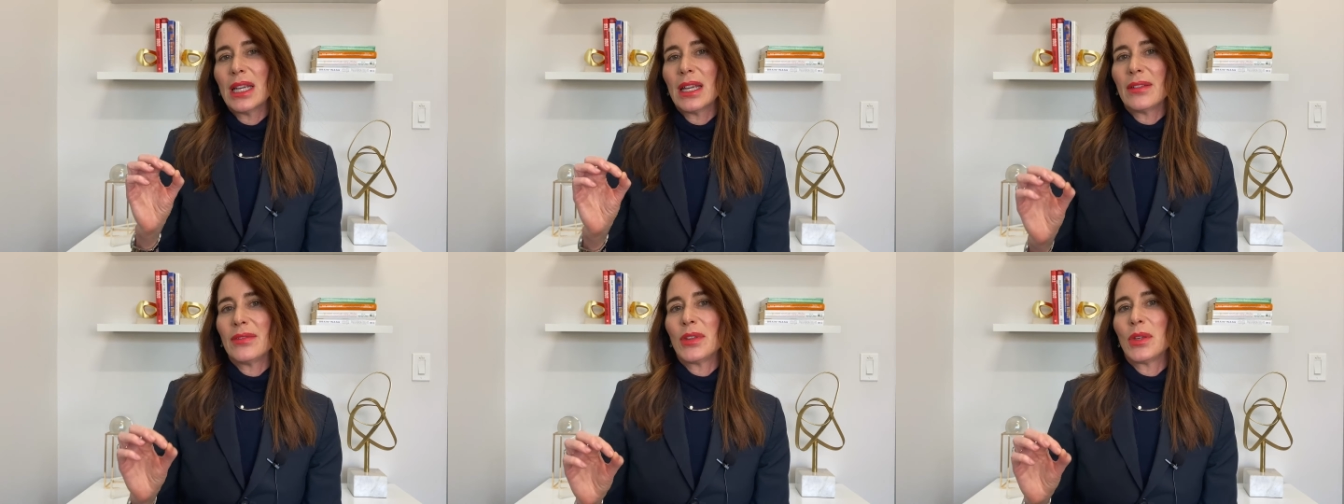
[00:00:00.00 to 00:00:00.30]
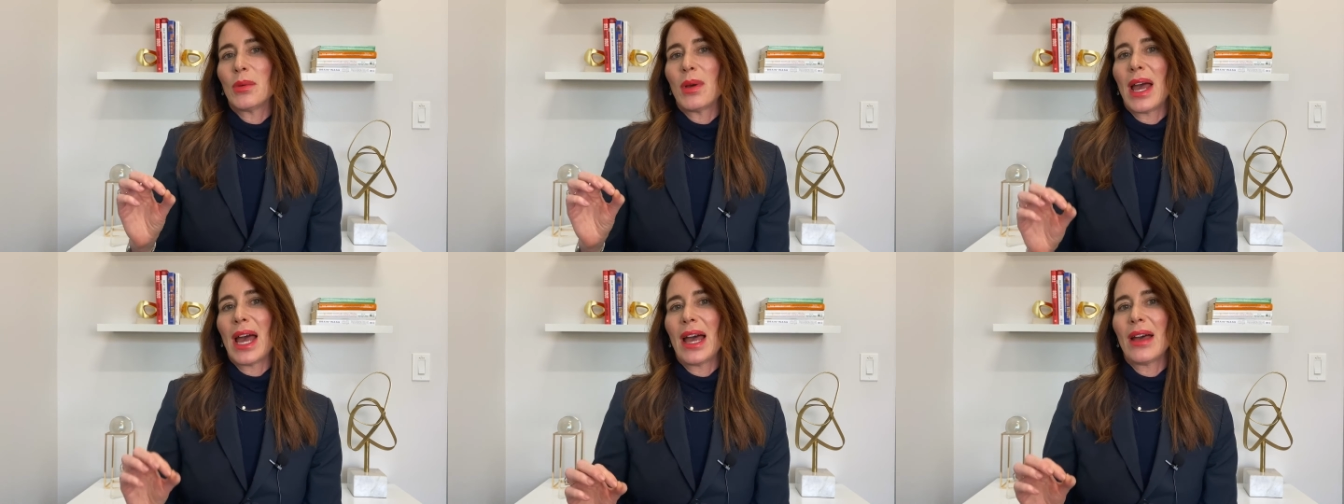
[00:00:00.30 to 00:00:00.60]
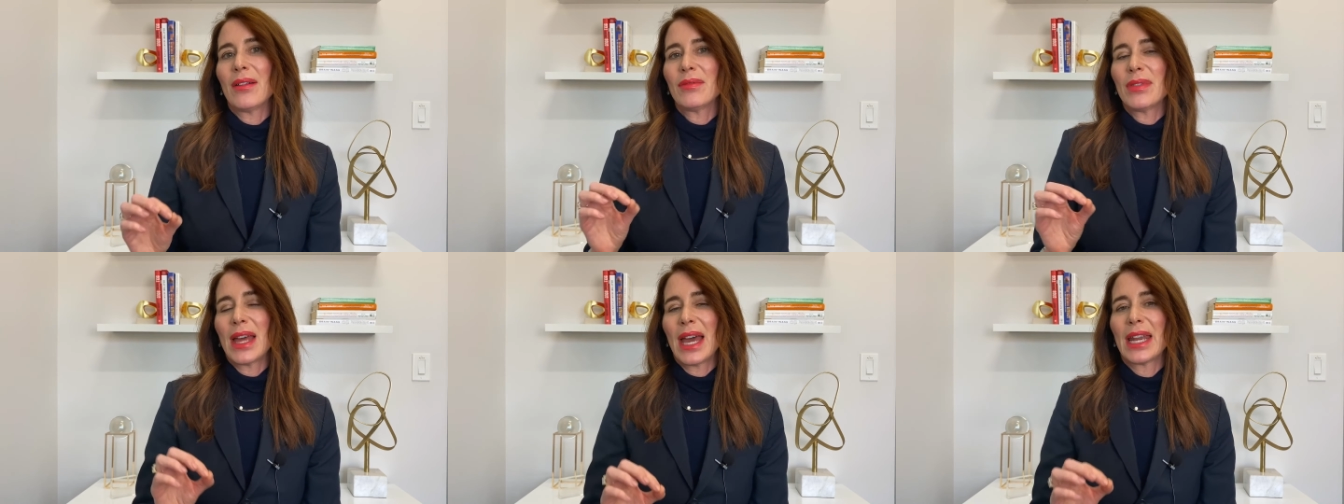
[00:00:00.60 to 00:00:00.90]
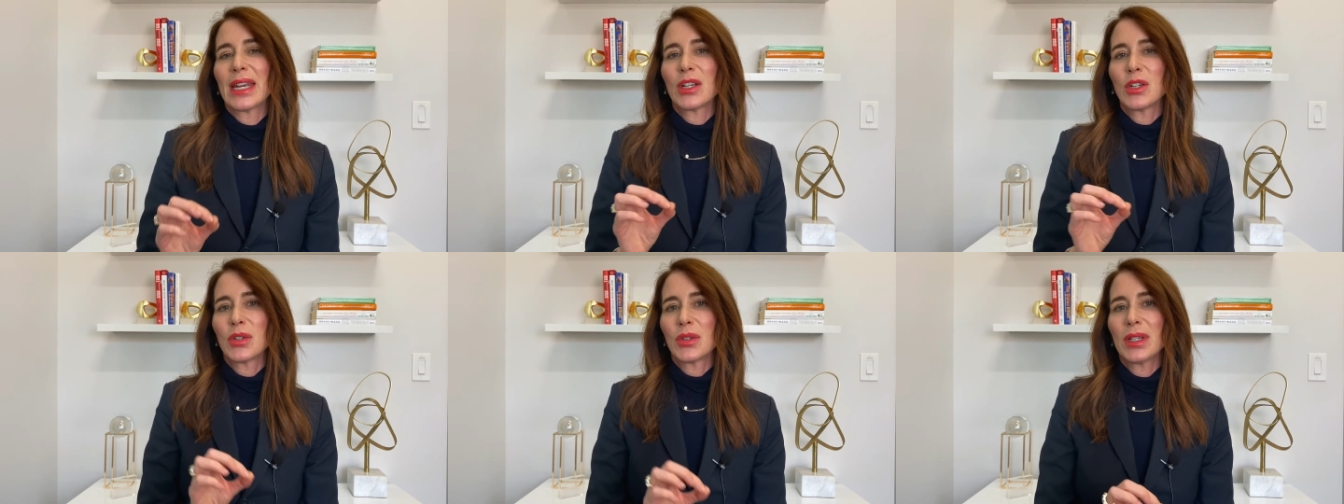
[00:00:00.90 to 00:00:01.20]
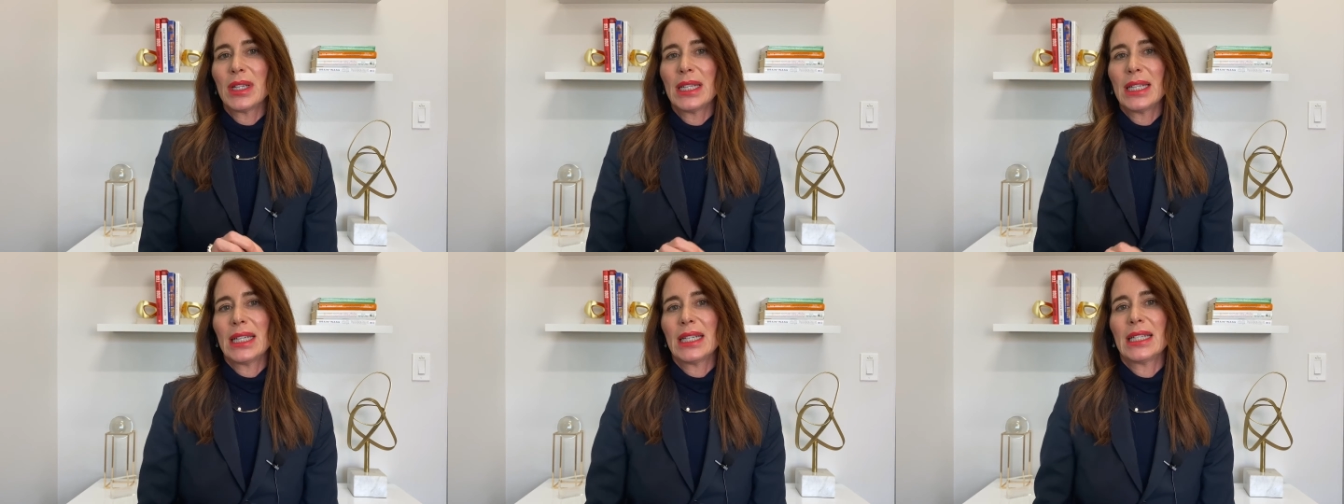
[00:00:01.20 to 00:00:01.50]
if you have that
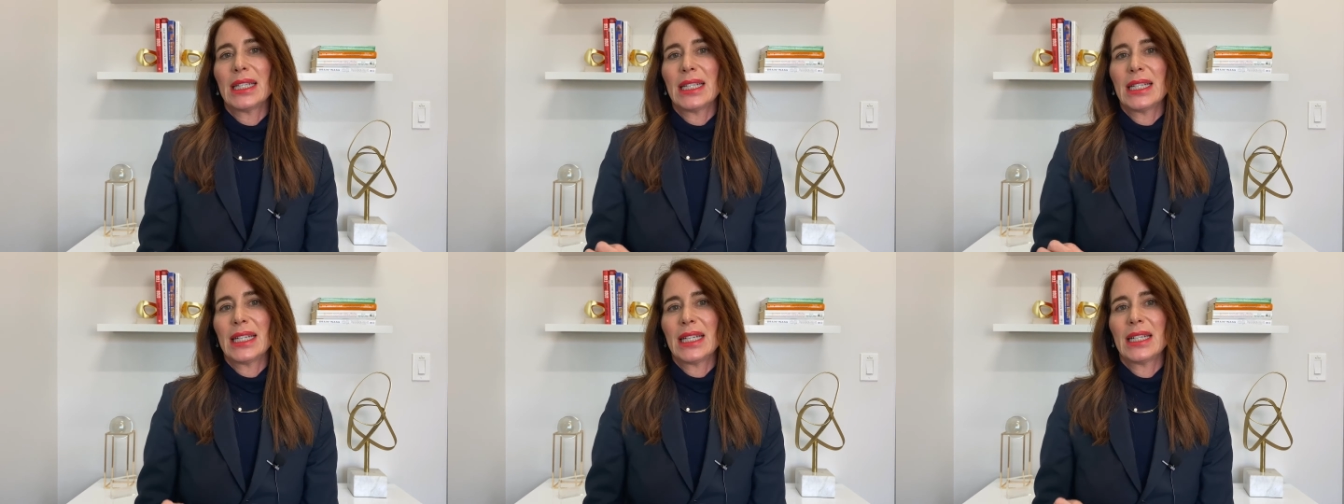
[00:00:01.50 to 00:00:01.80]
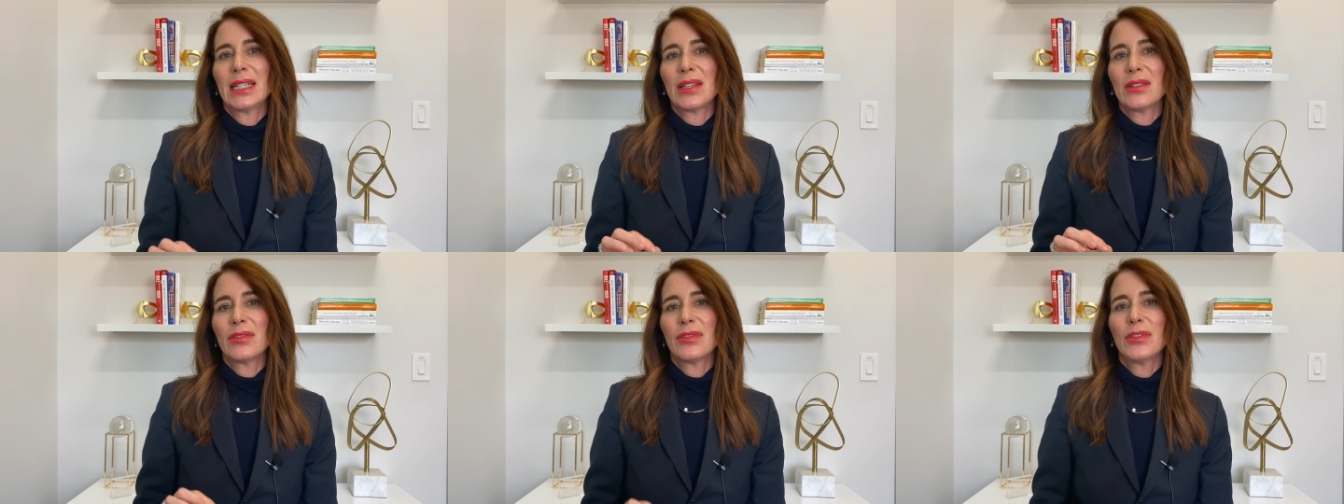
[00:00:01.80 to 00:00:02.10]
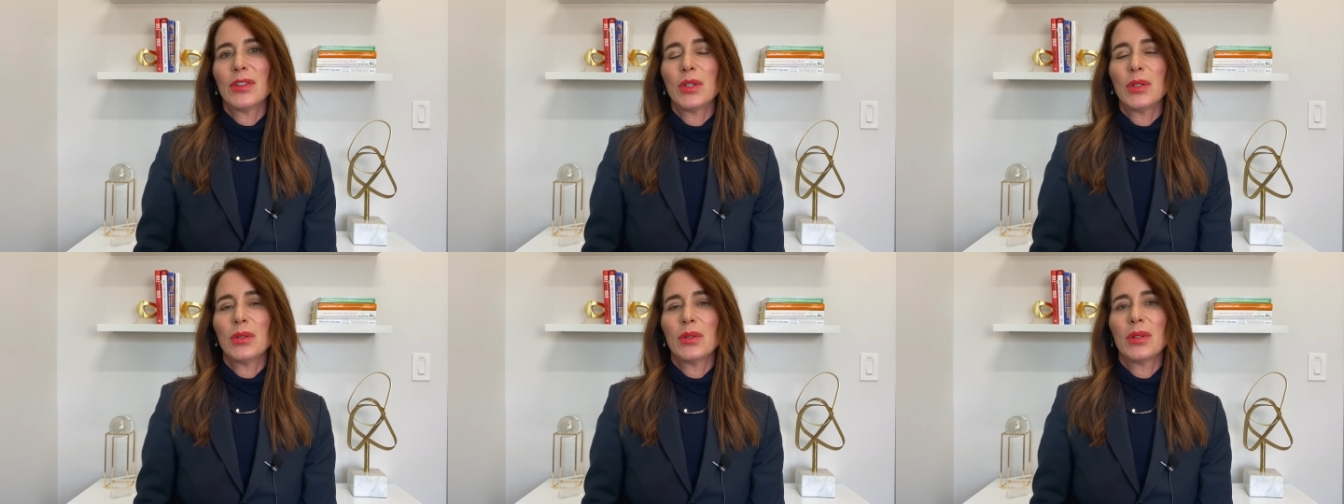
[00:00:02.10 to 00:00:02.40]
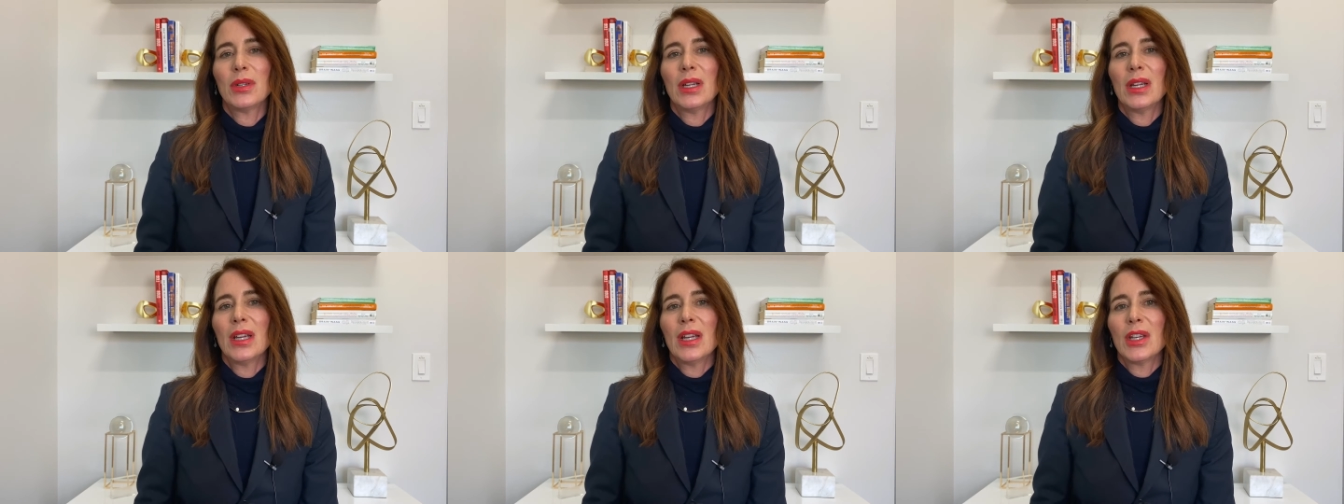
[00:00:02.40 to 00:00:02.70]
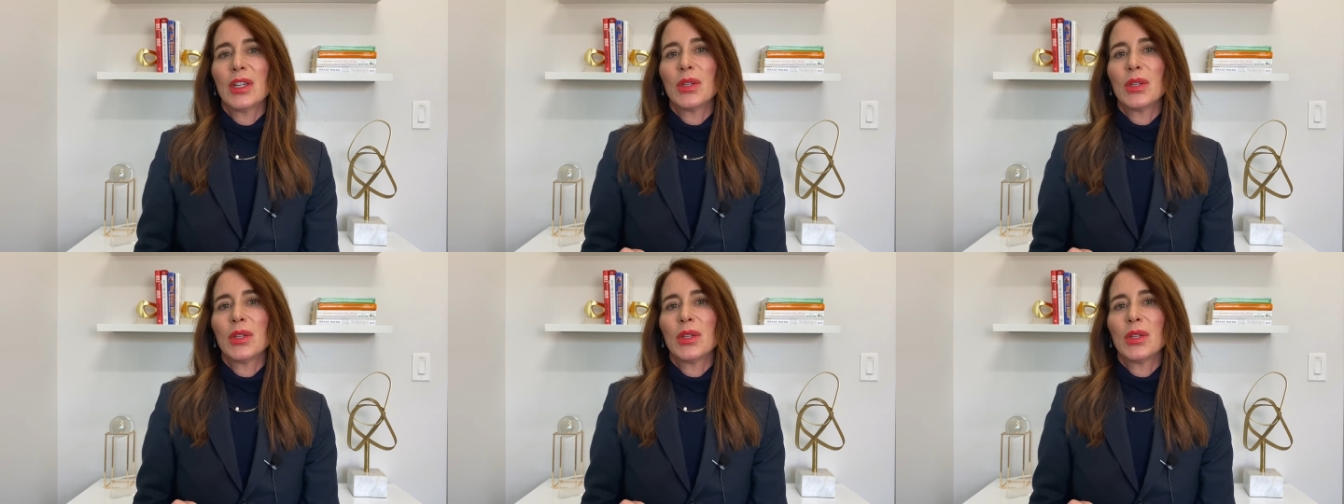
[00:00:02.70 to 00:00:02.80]
ingredient in any food,